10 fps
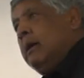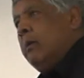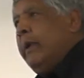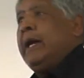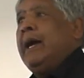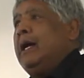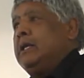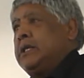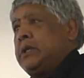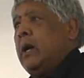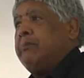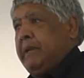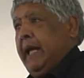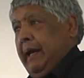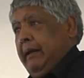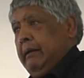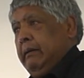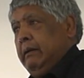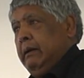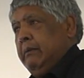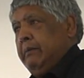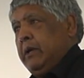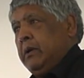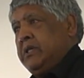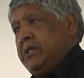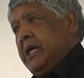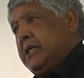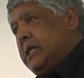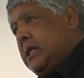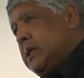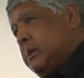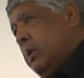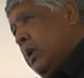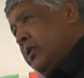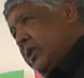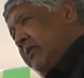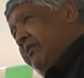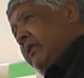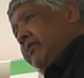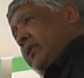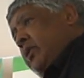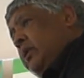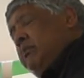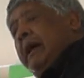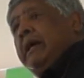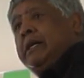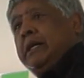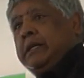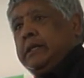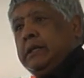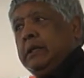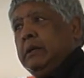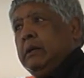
We can't stop that, because just a small shift of 2 meters